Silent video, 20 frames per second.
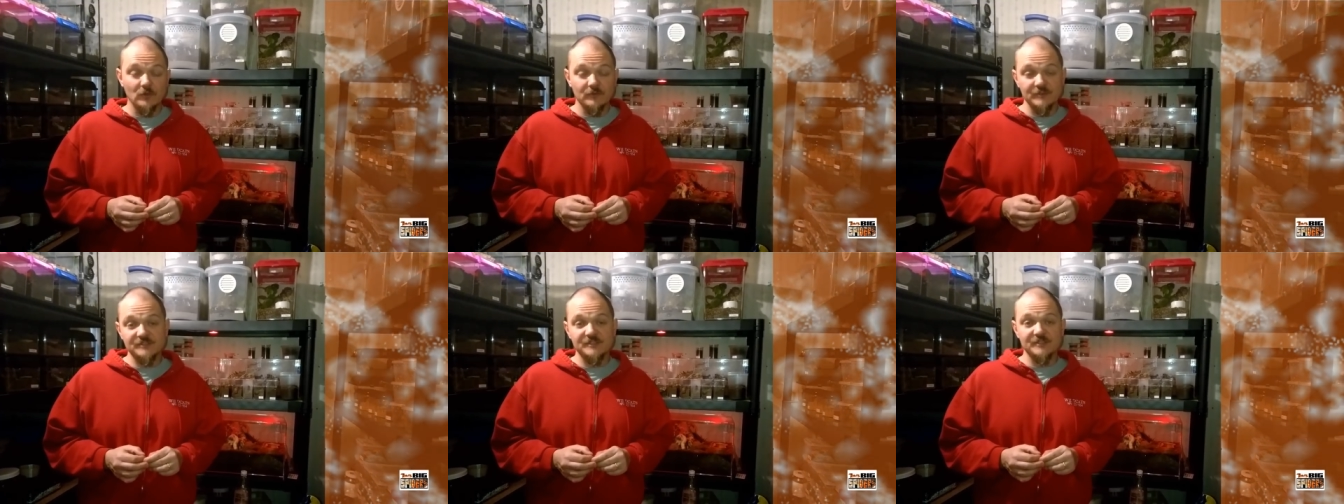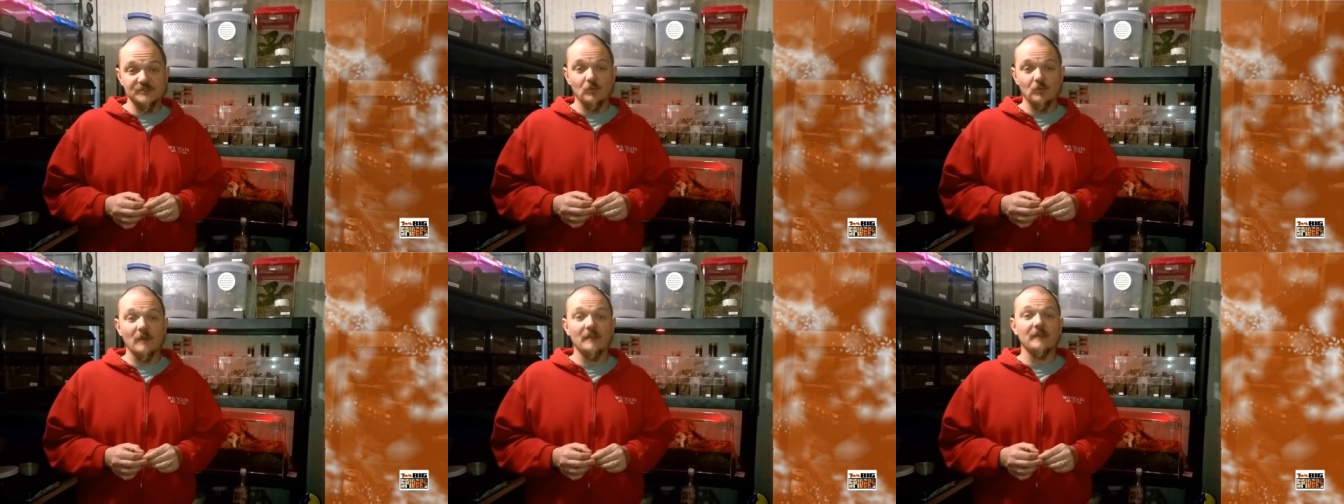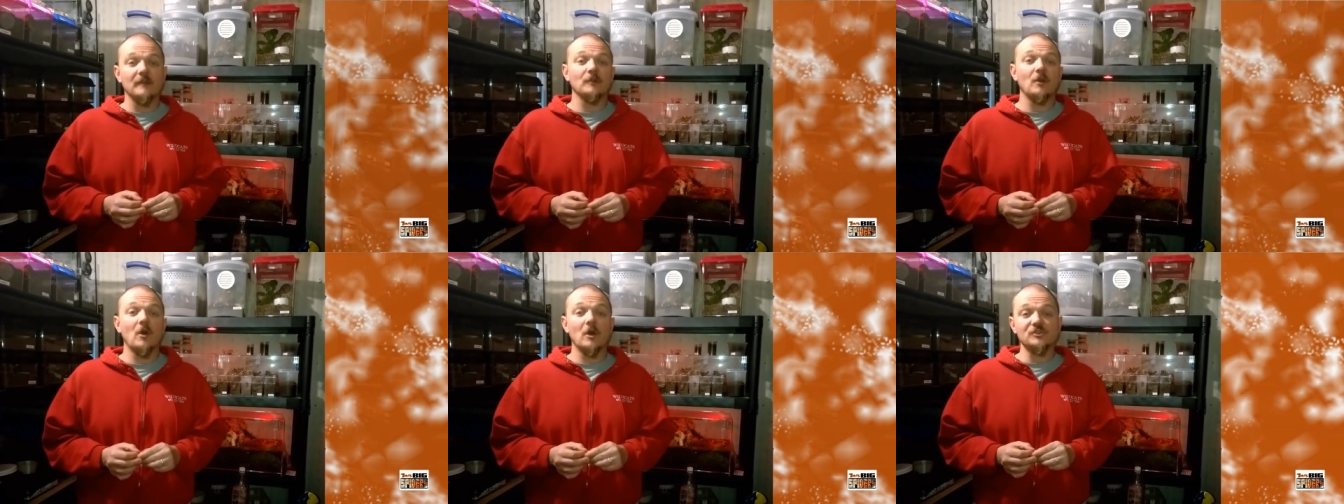This is one of the
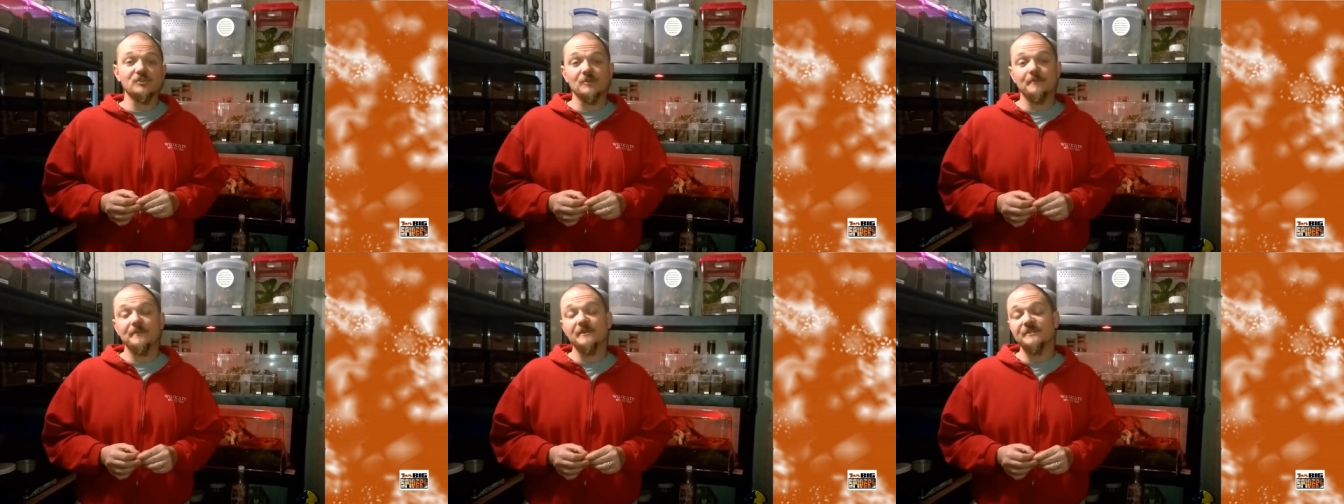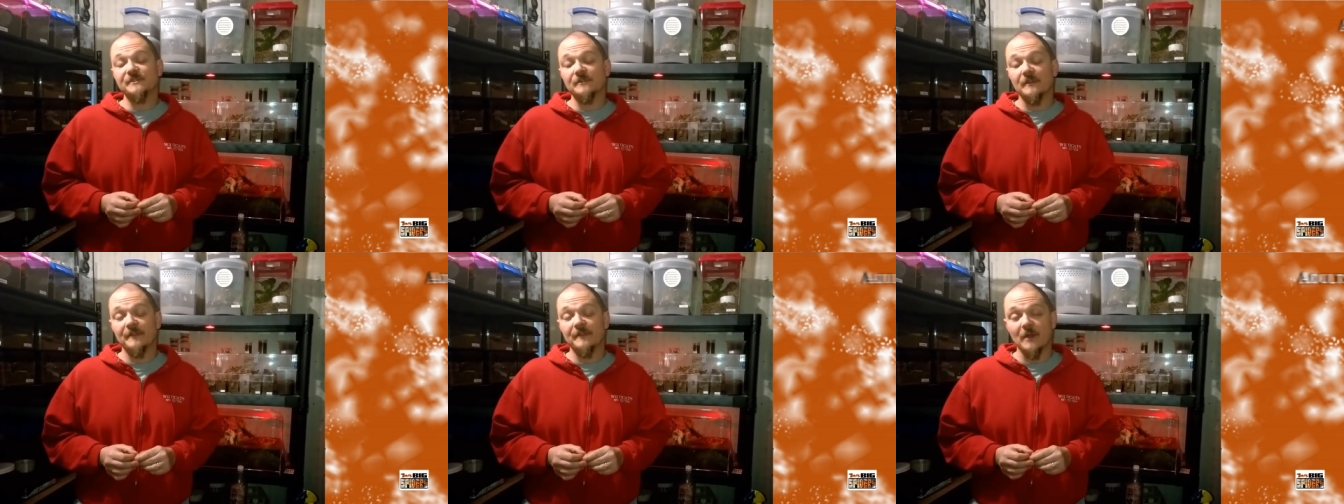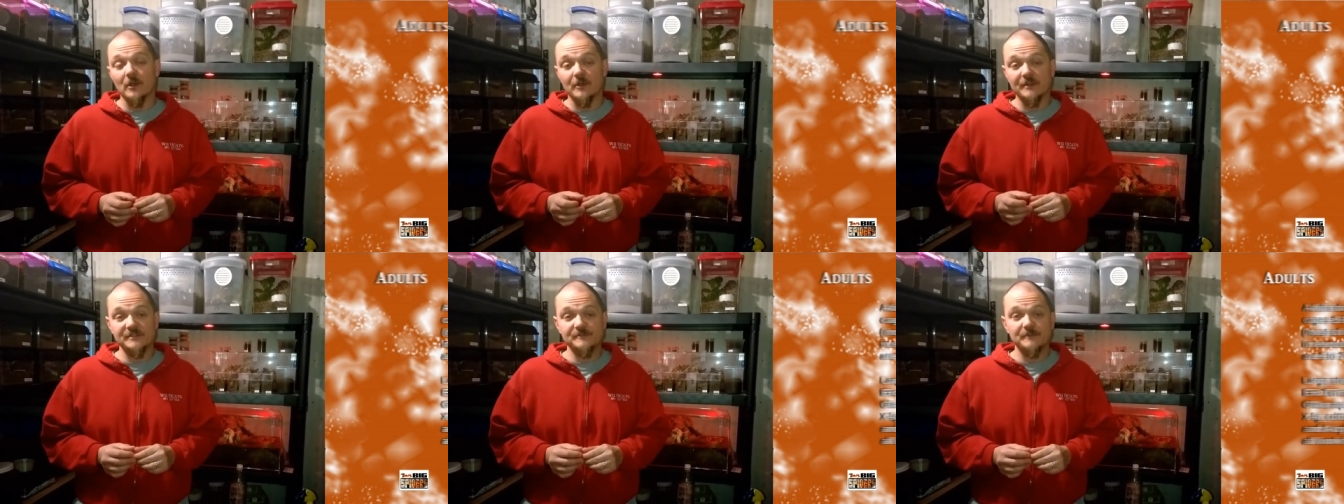larger
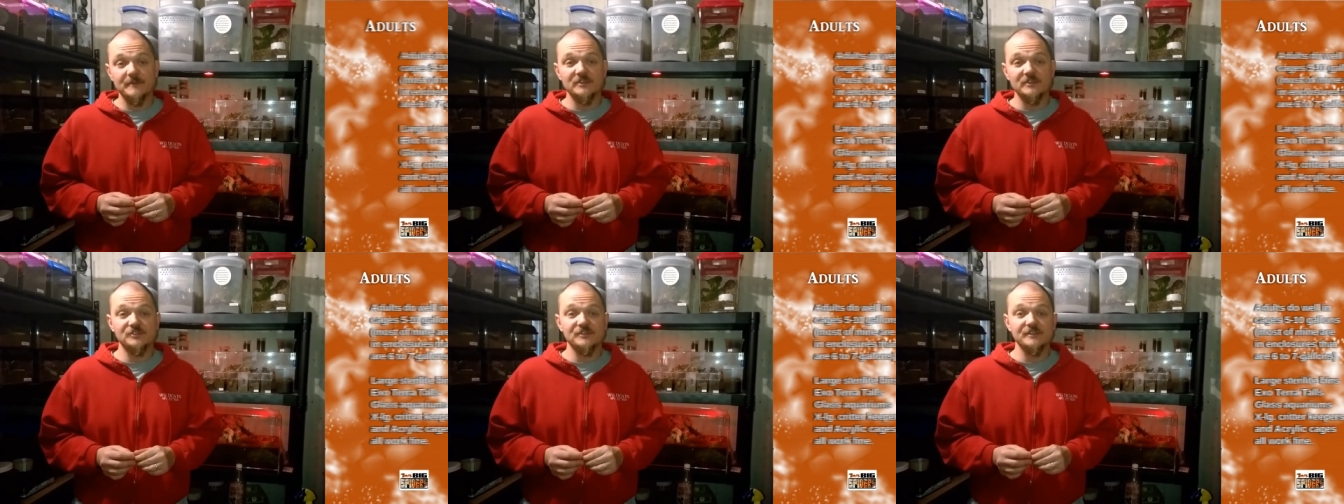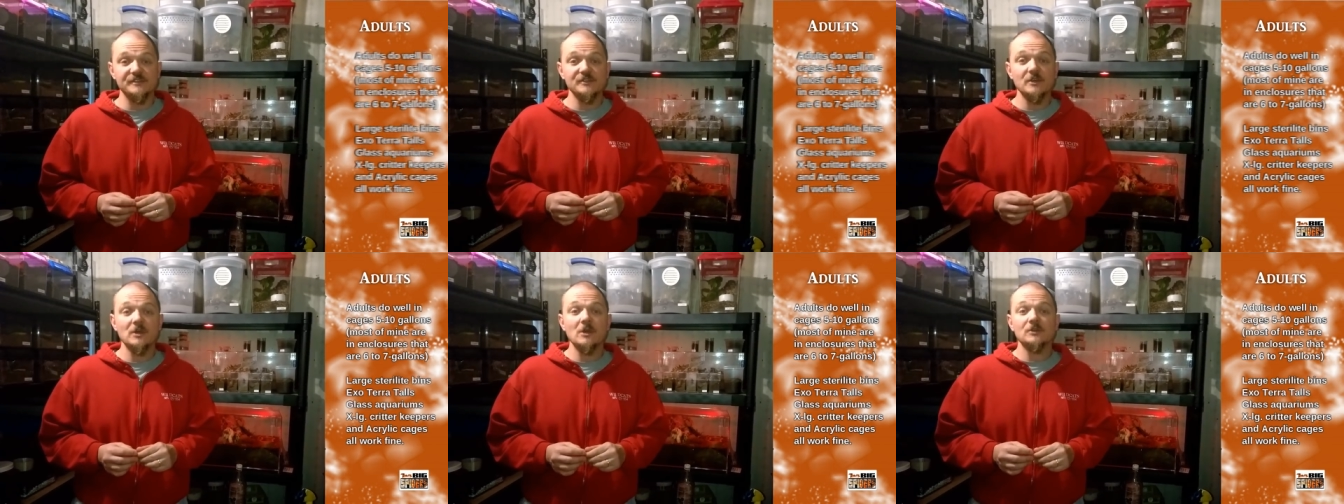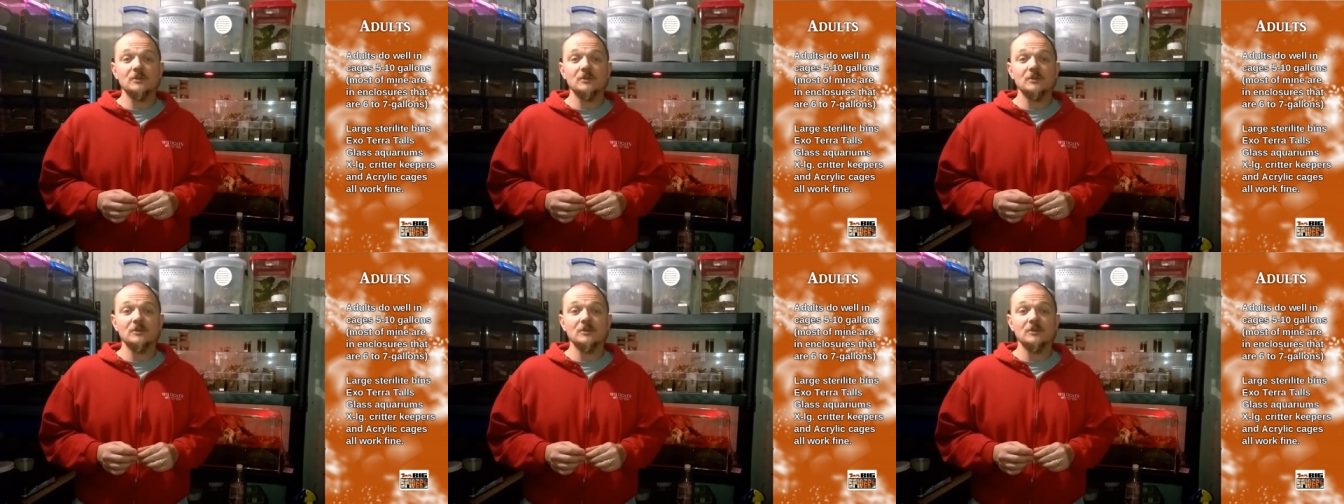Poecilotheria species,